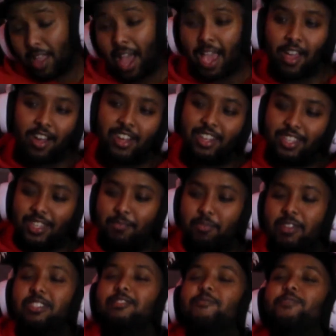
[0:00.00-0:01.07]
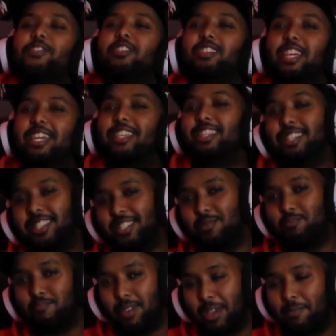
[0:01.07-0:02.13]
I honestly feel like this is
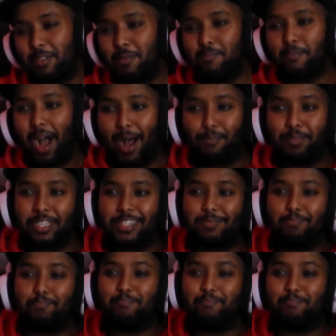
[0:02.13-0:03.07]
maybe MAPPA's